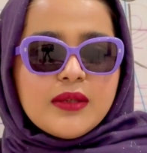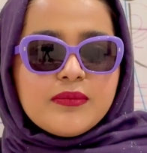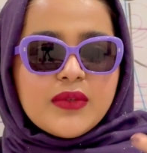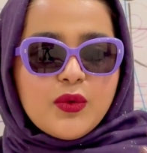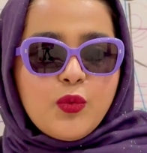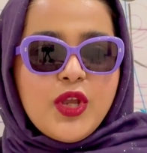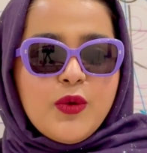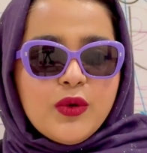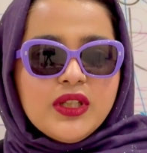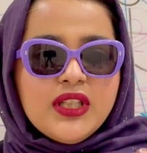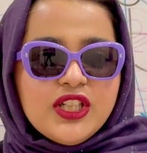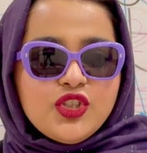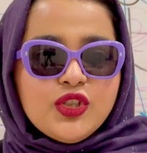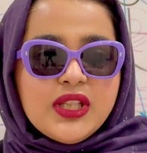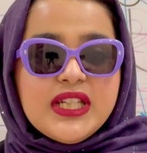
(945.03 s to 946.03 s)
We were
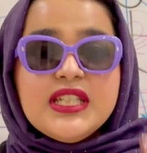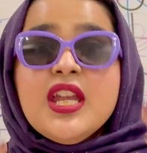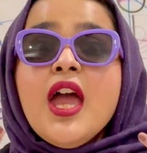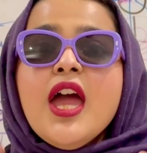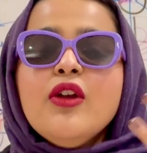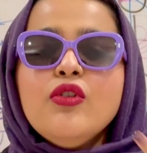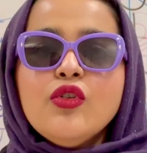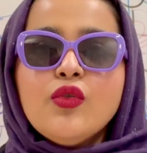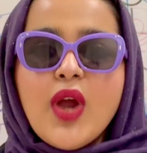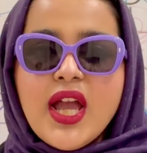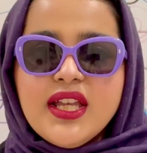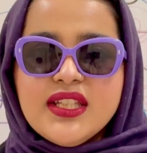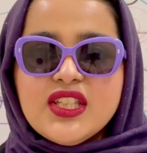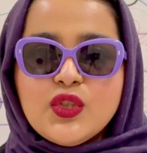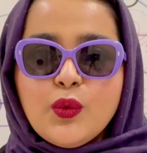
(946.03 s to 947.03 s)
literally
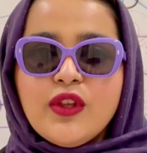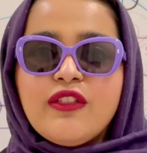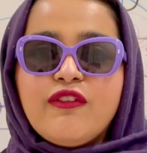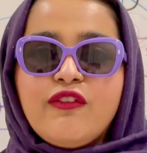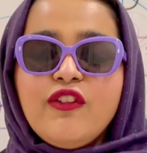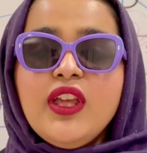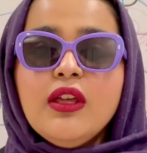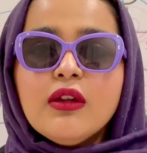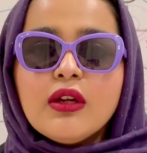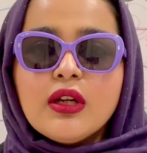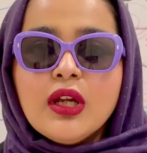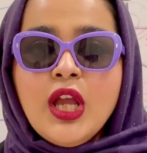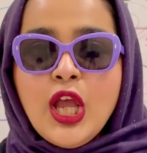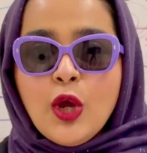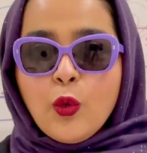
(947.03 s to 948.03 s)
terrorized with fear,
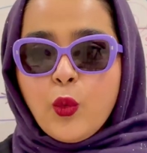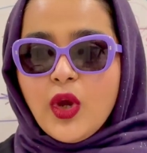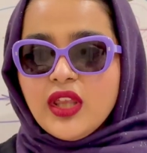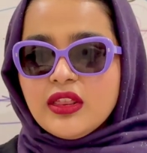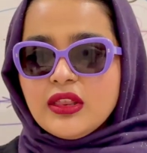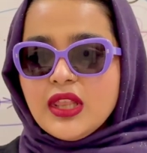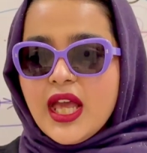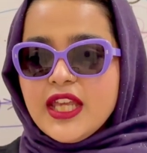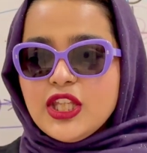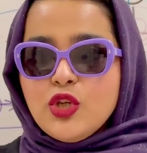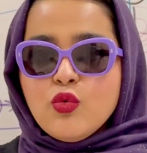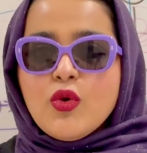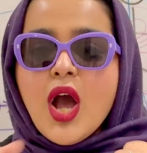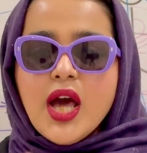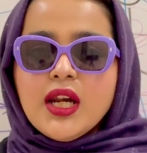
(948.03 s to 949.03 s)
with you
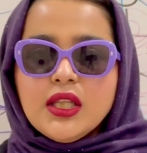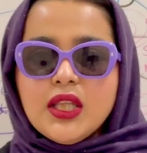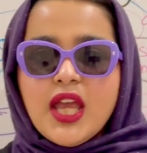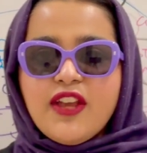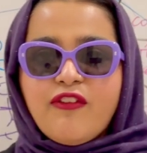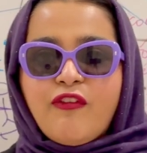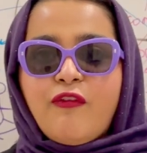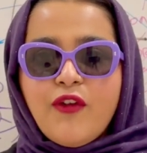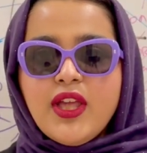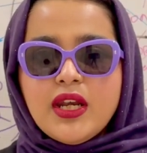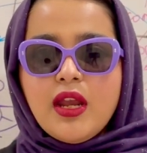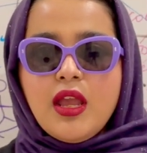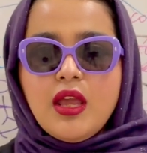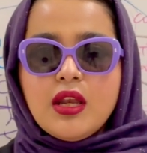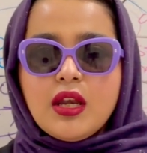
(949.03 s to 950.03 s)
gotta fit
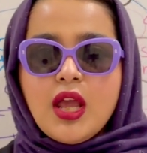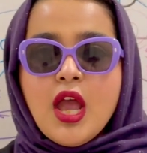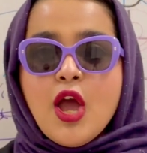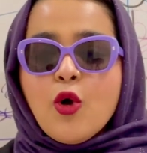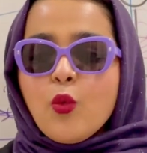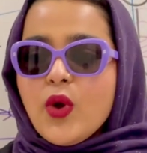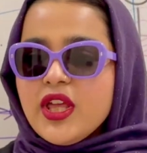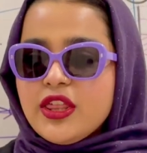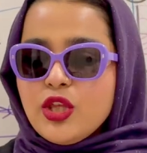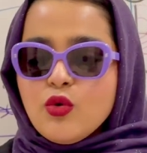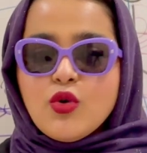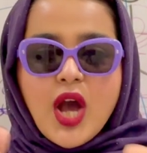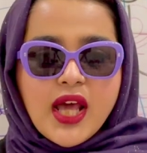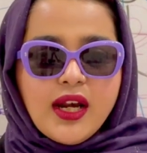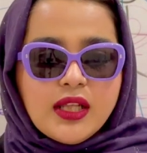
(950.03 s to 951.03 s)
in, with you
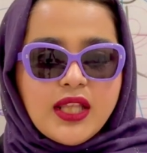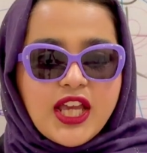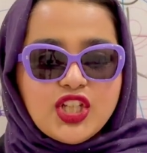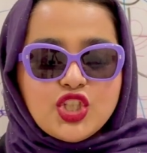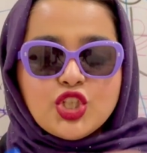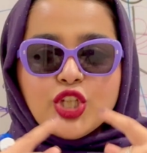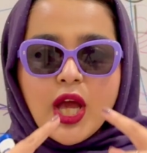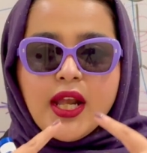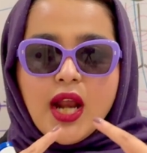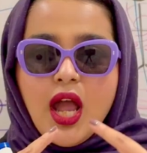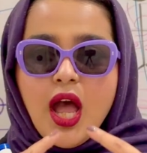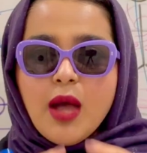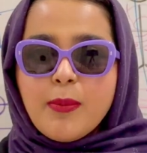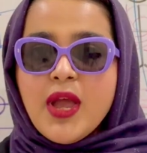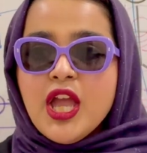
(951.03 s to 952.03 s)
gotta shut
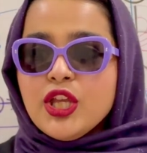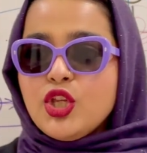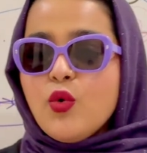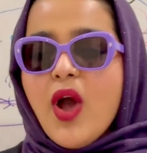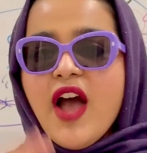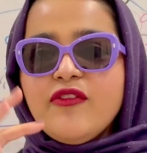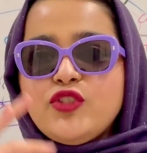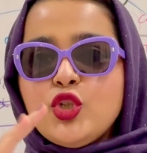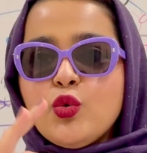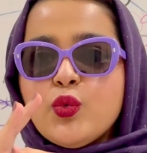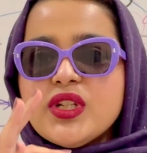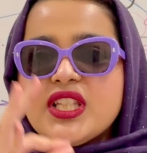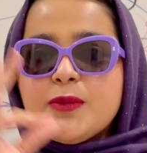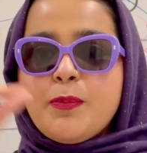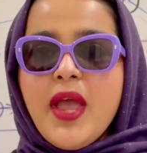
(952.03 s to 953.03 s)
up, you have to
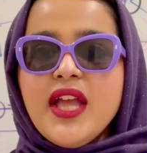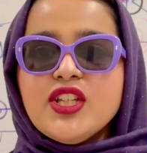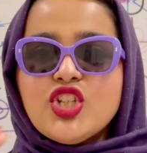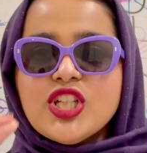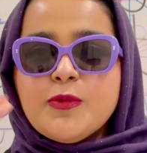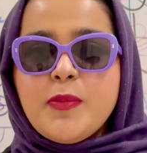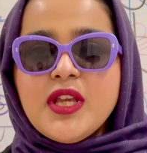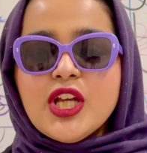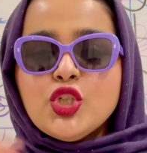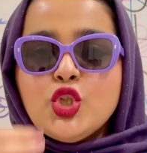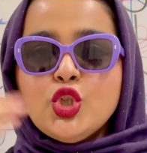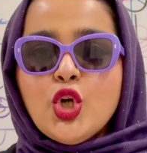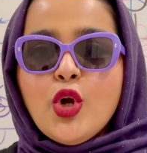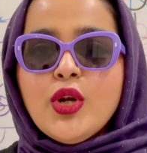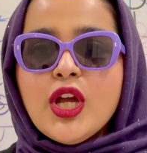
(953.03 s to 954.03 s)
respect. Just because you
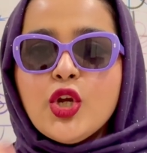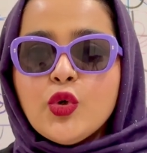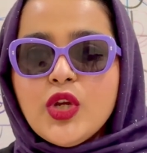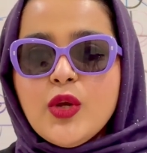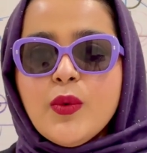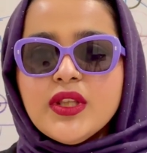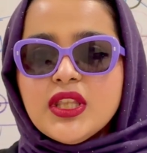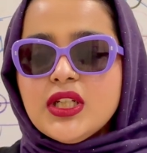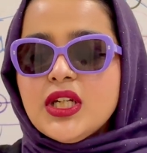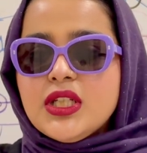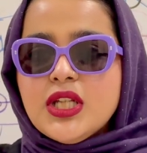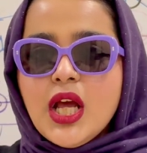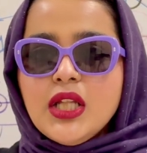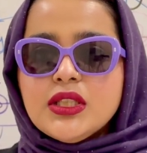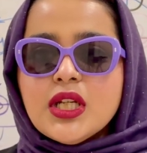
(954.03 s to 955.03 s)
don't agree with an
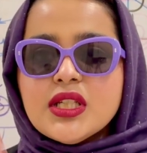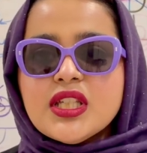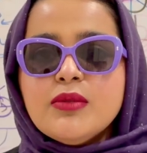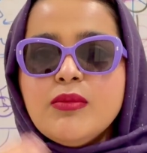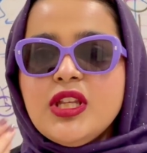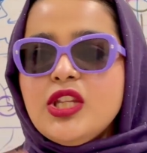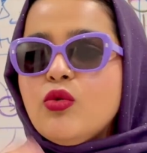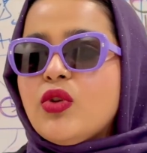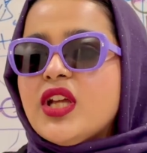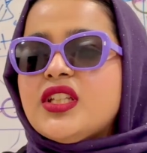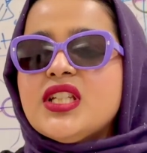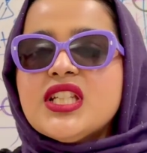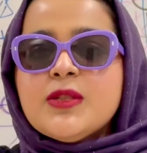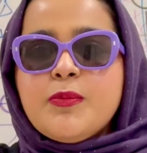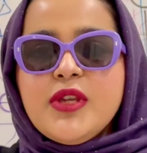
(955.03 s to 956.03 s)
adult doesn't mean you get
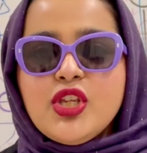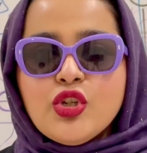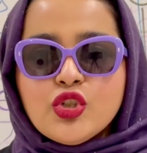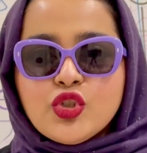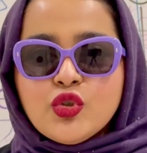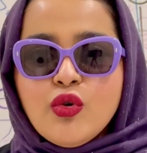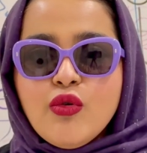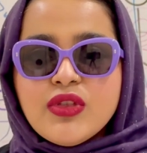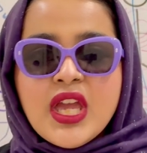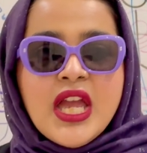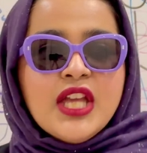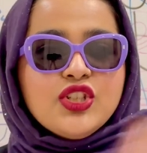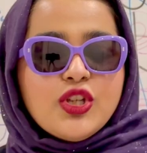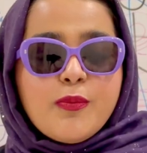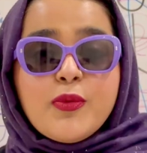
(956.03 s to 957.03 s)
to speak your
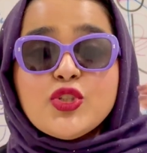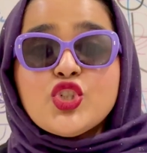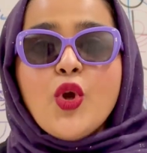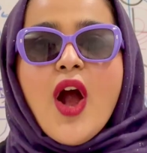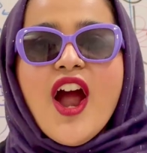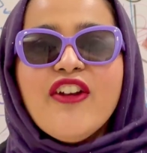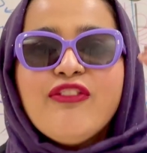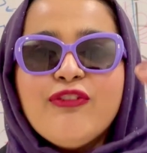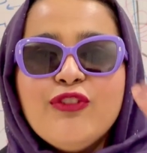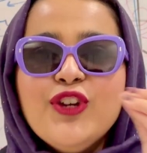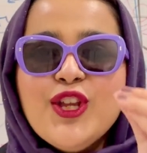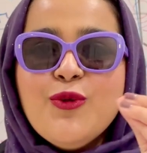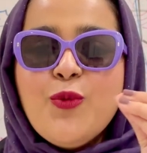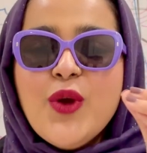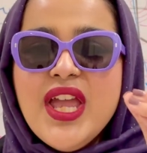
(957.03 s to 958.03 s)
truth. So our
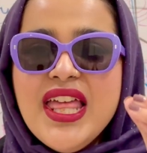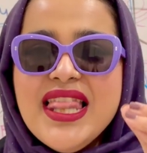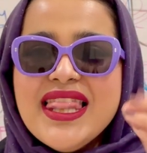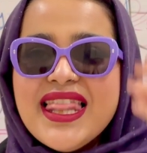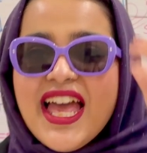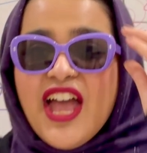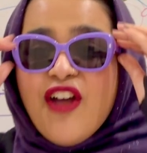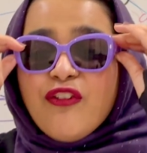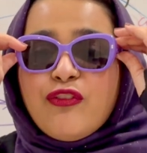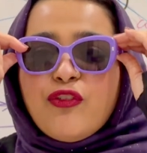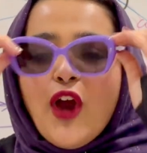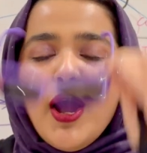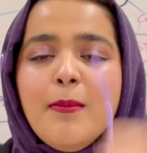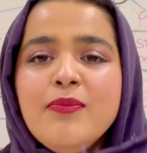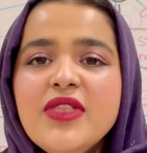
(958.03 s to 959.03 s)
free will
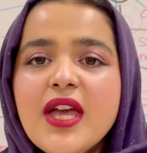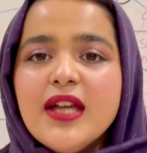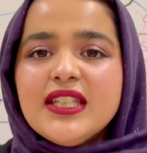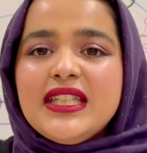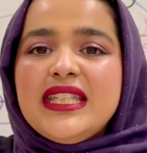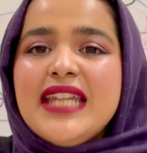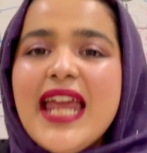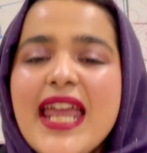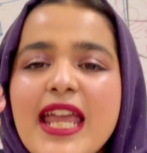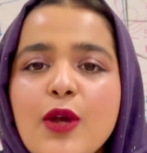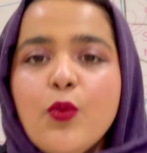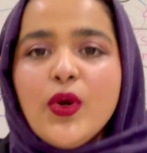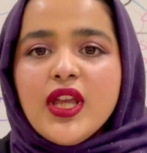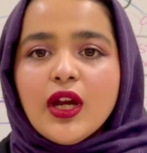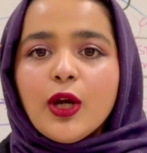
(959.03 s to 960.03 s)
from the day
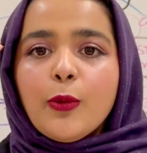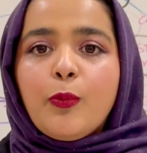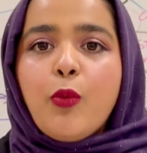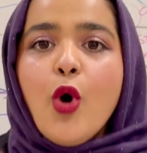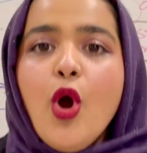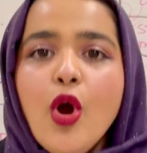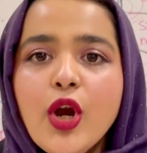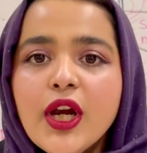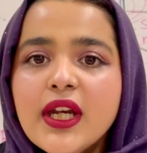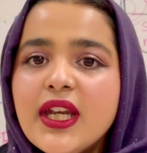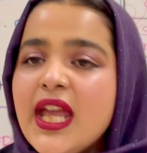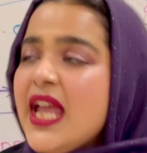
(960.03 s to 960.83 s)
we are born